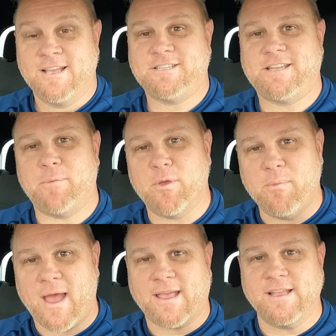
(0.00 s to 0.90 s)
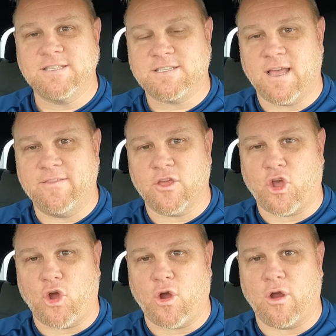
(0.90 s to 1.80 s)
Stepping back inside the
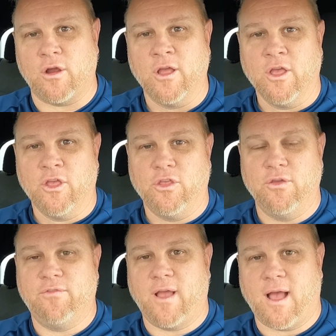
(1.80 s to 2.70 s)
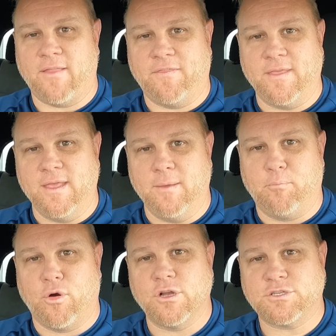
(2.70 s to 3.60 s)
car, you've got the
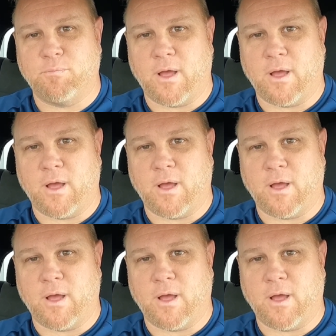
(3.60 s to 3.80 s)
push